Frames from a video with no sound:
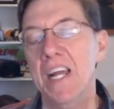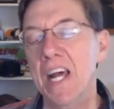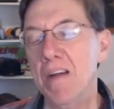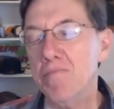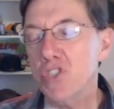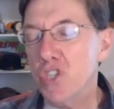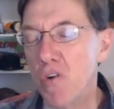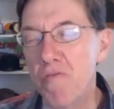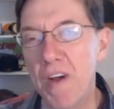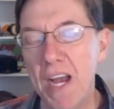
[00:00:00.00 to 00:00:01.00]
It happened
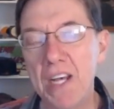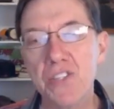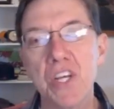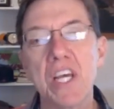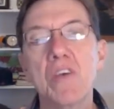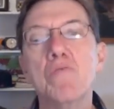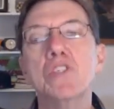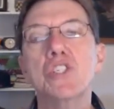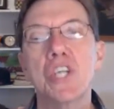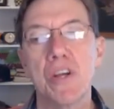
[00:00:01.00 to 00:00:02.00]
so fast. It
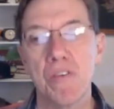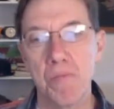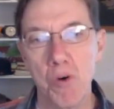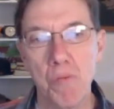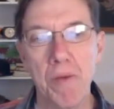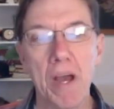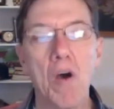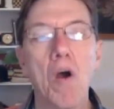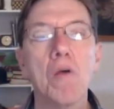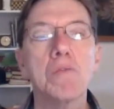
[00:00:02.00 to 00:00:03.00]
was terrible. My
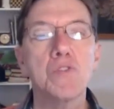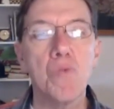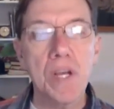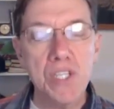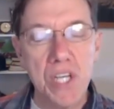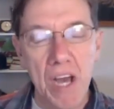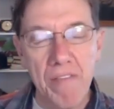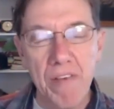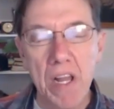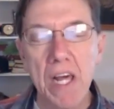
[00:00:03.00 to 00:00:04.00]
heart was racing. I
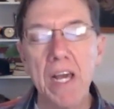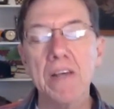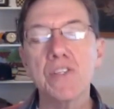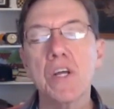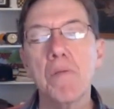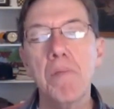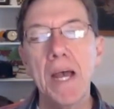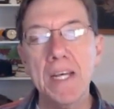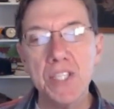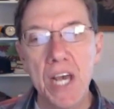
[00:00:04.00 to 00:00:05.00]
felt like I was going to
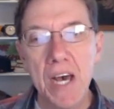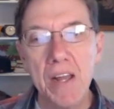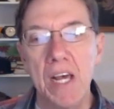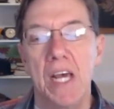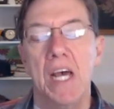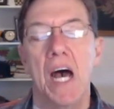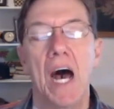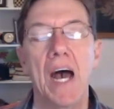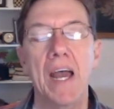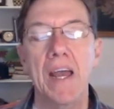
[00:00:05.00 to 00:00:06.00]
pass out.
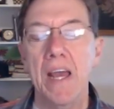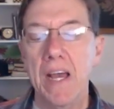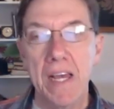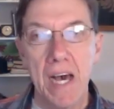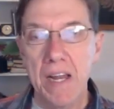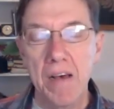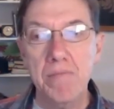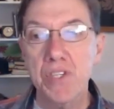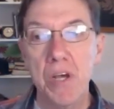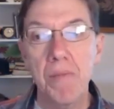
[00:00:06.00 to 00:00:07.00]
I got up
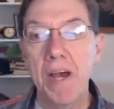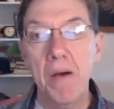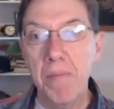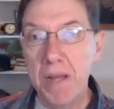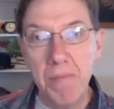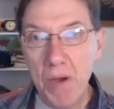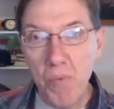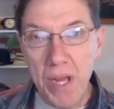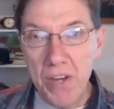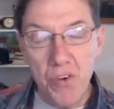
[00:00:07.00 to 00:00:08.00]
and somehow made my
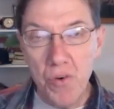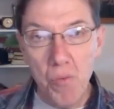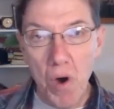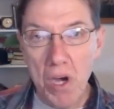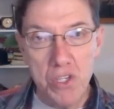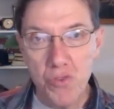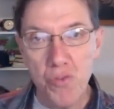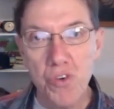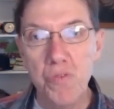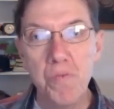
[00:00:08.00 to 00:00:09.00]
way to a
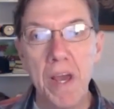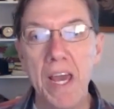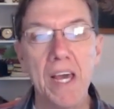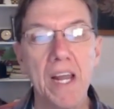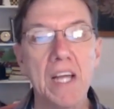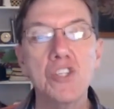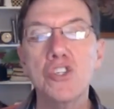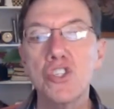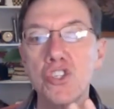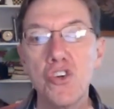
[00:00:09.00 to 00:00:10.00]
washroom, and I
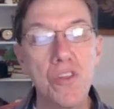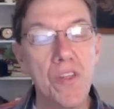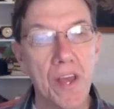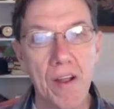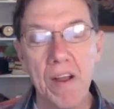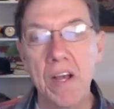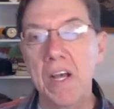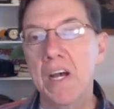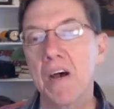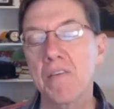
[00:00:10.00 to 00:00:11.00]
just stood there.
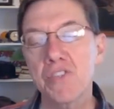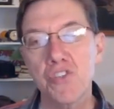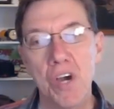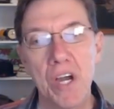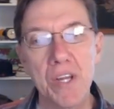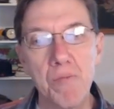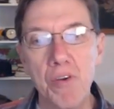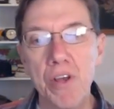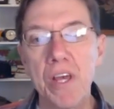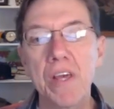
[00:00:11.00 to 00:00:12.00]
I was trying to
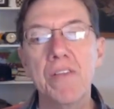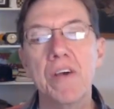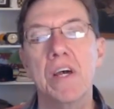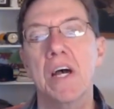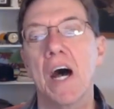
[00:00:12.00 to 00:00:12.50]
breathe.